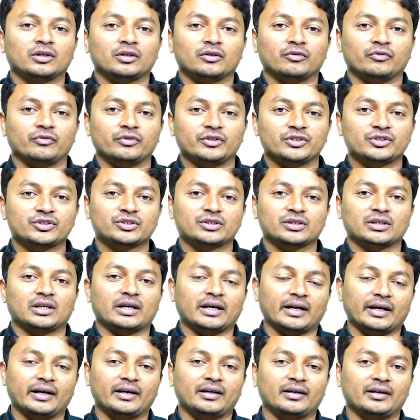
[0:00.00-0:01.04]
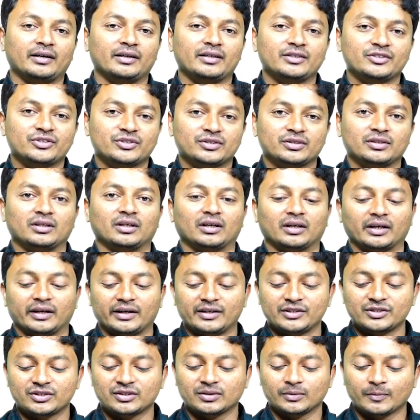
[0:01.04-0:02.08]
which height it is
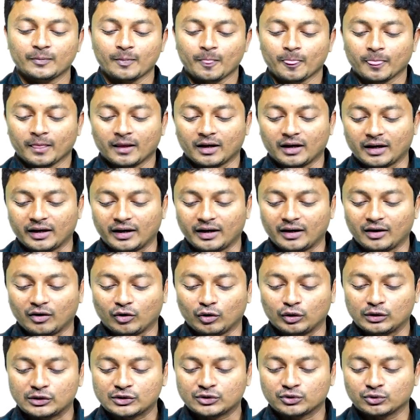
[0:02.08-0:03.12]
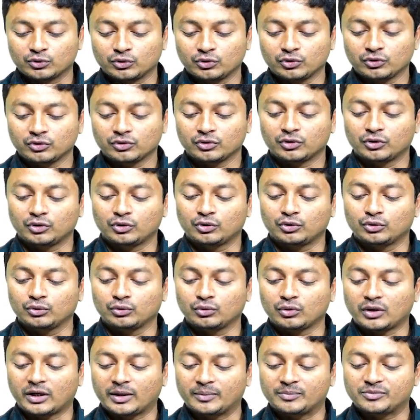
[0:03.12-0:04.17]
raised, and also
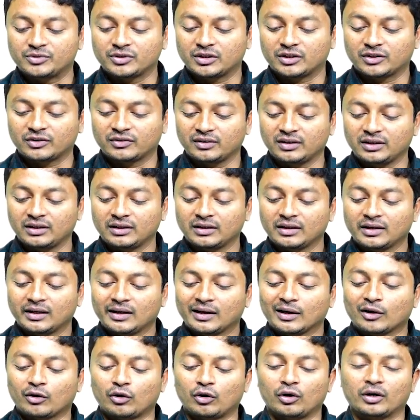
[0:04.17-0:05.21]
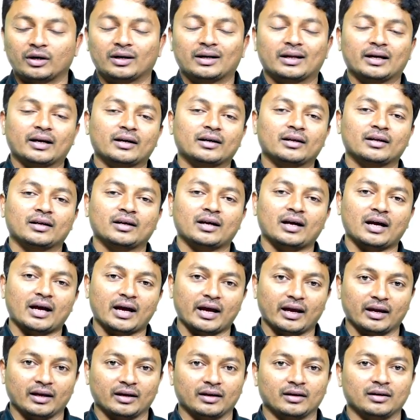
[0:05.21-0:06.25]
to observe the contact
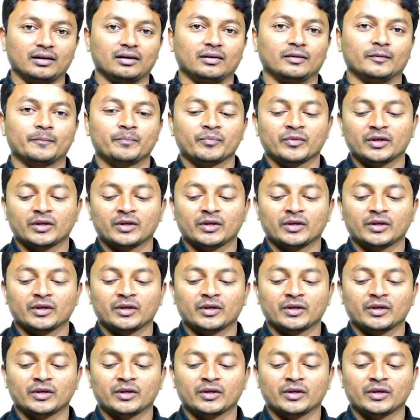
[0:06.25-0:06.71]
angle.